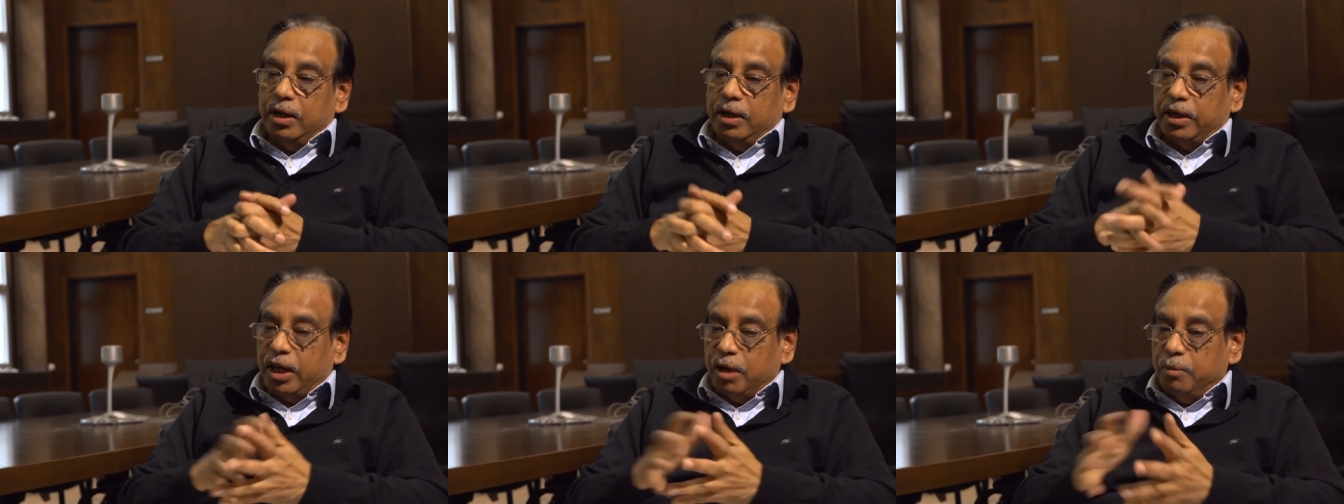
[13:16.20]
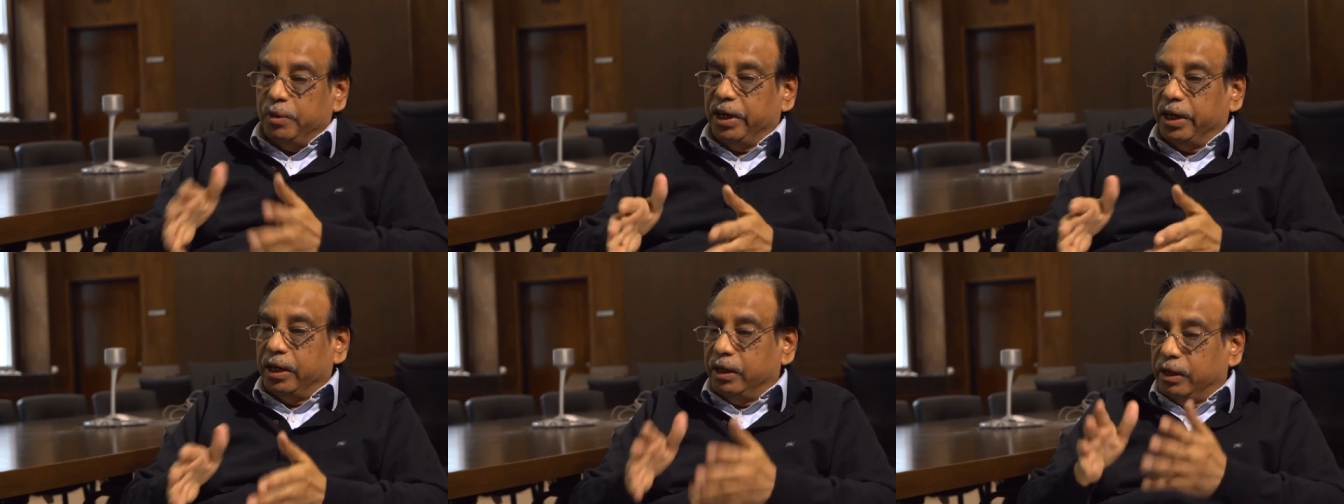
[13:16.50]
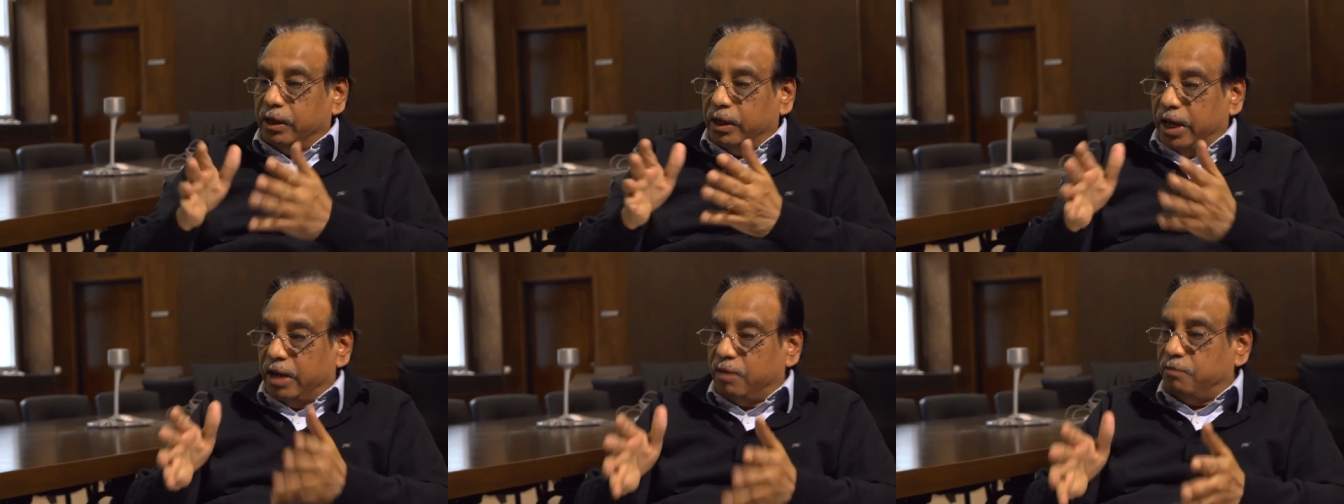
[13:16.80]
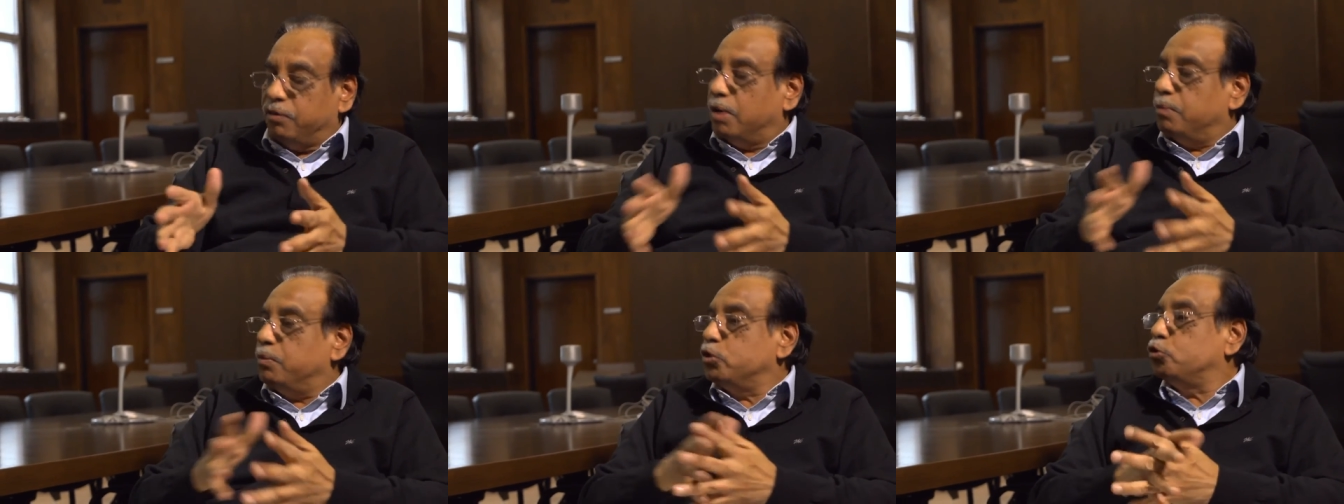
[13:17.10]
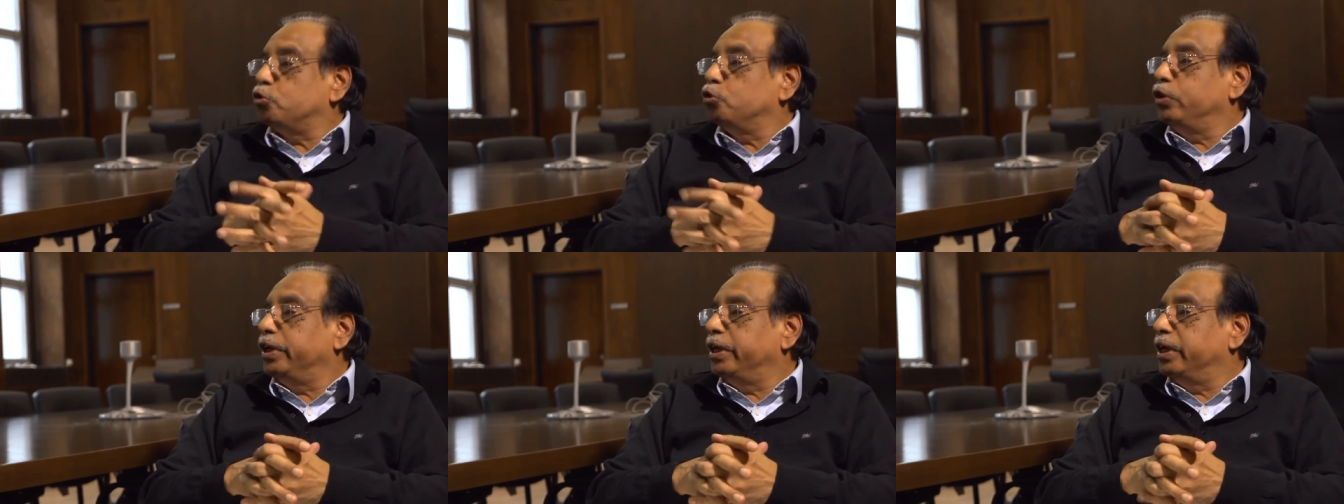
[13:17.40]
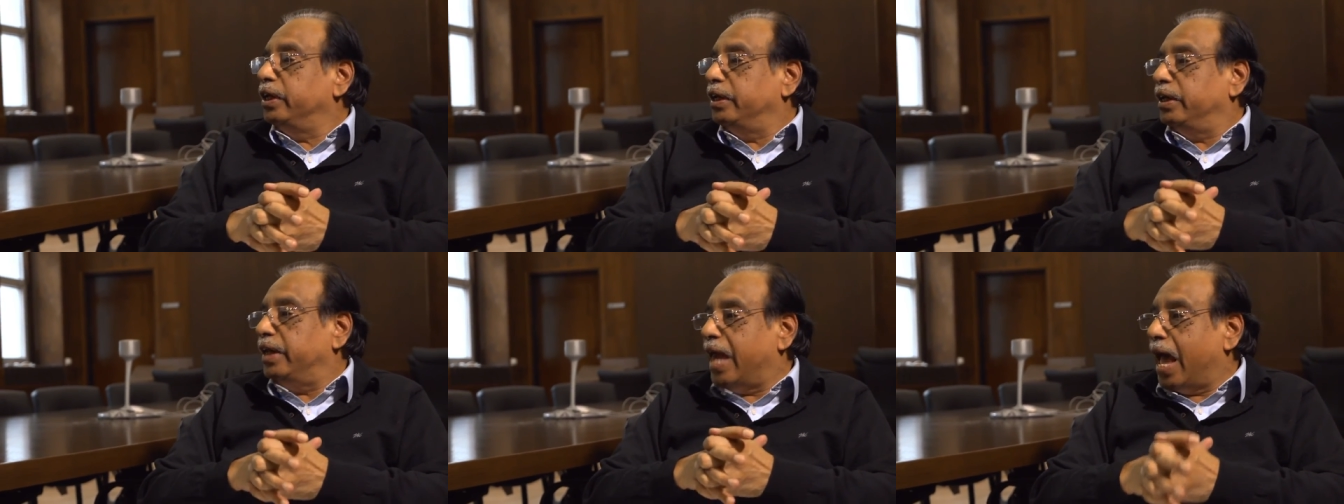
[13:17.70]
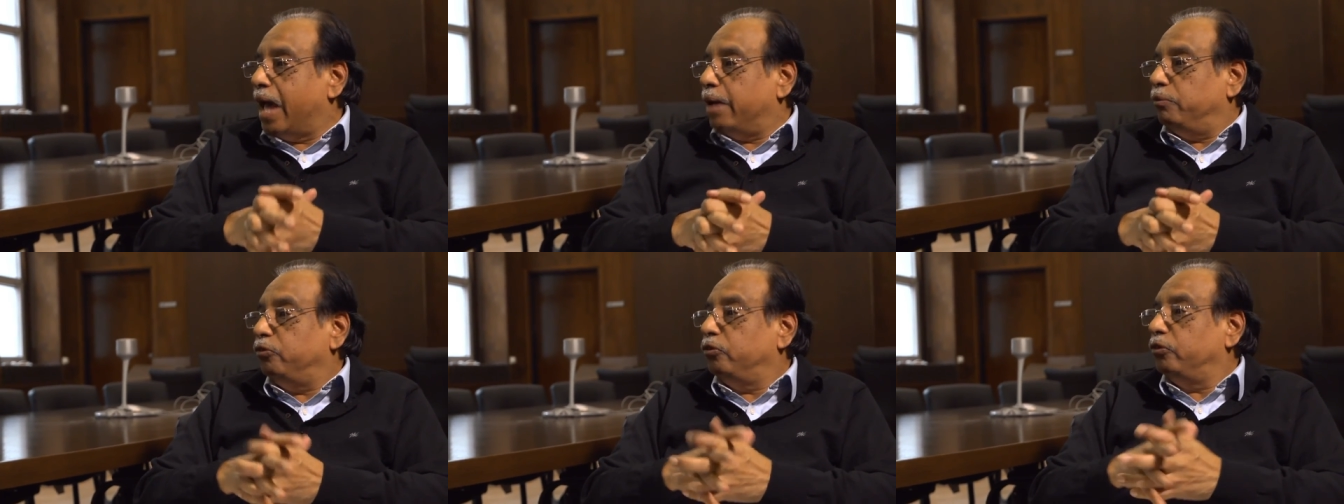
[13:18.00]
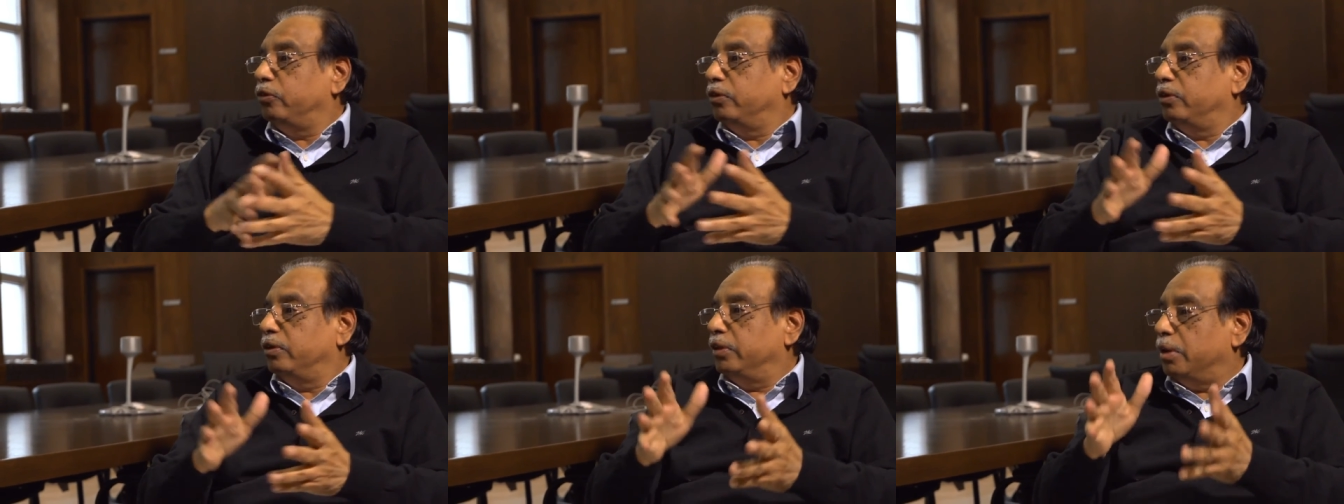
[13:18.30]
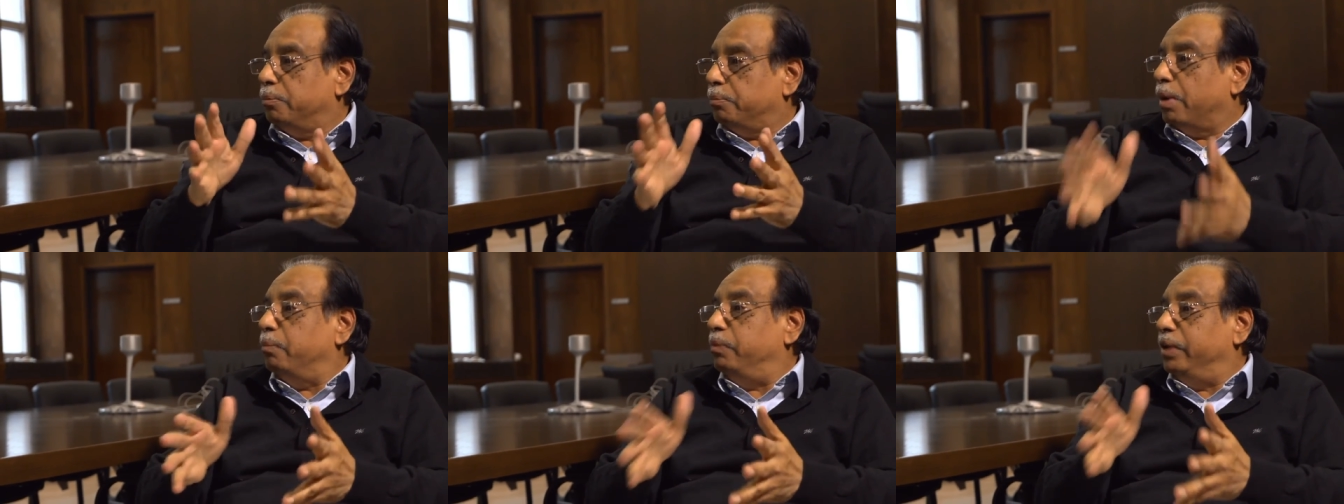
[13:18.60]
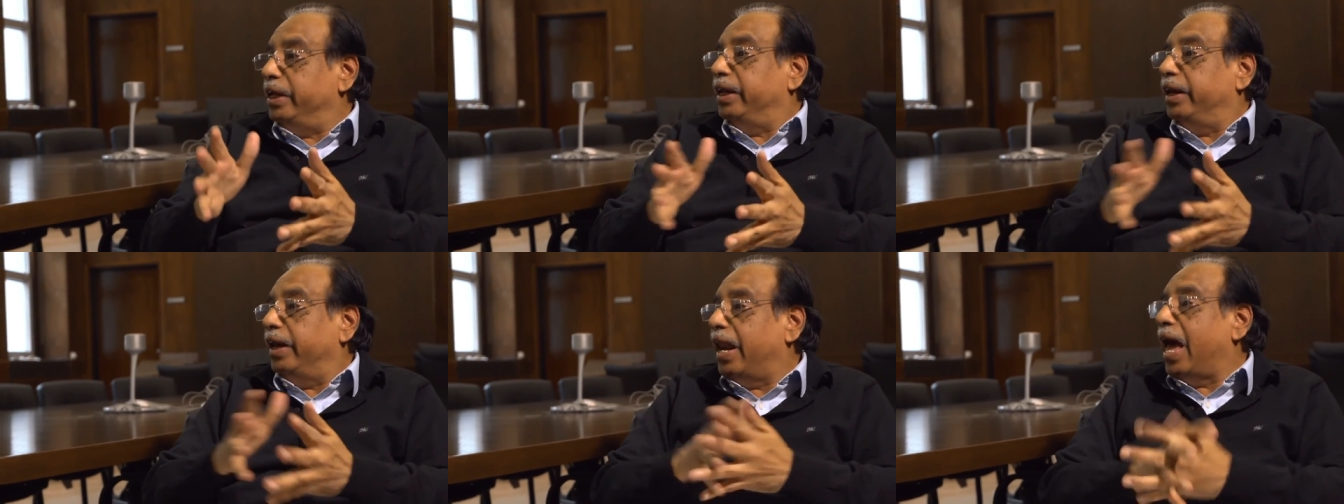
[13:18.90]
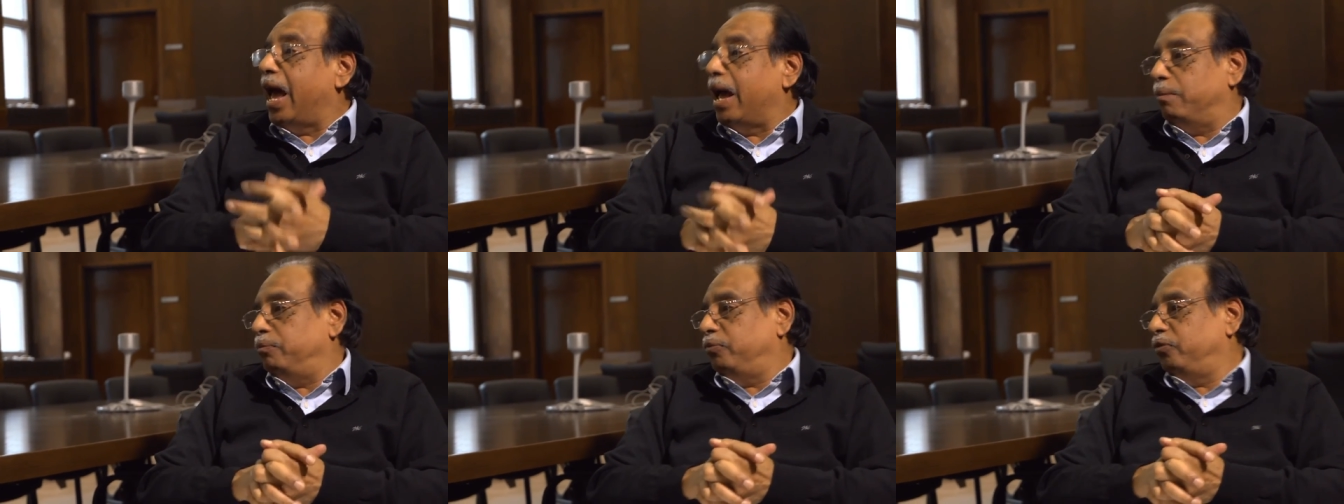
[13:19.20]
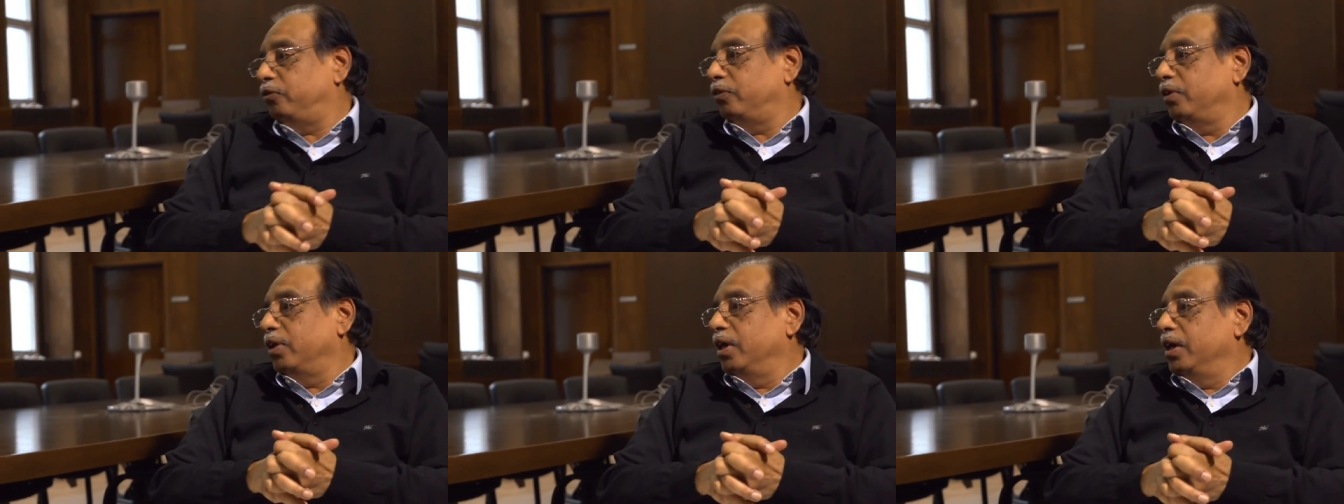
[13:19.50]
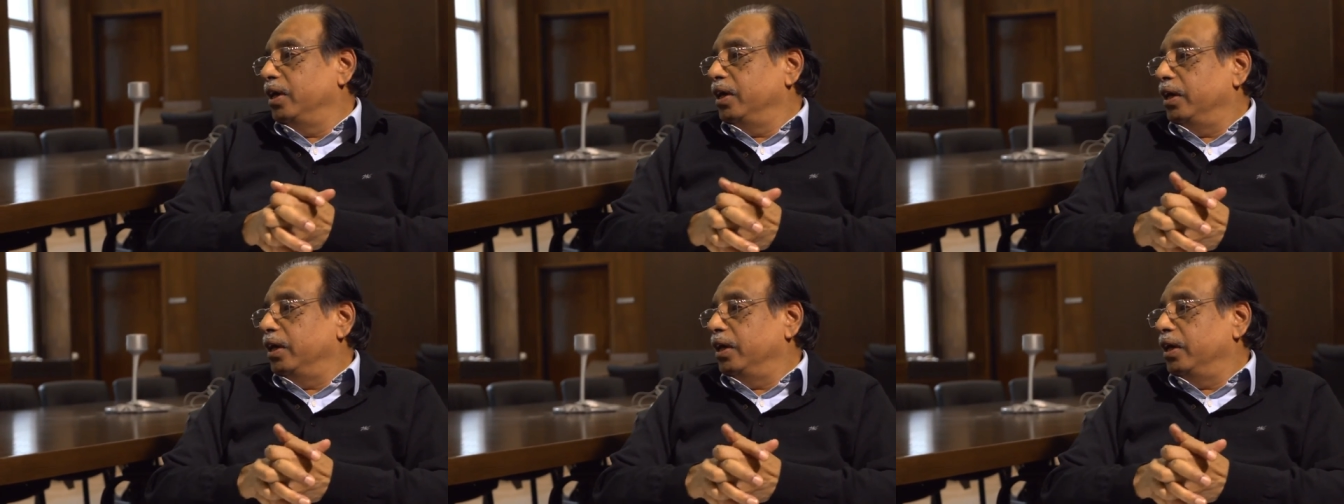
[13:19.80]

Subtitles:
chemical and pharmaceutical labs, the public labs,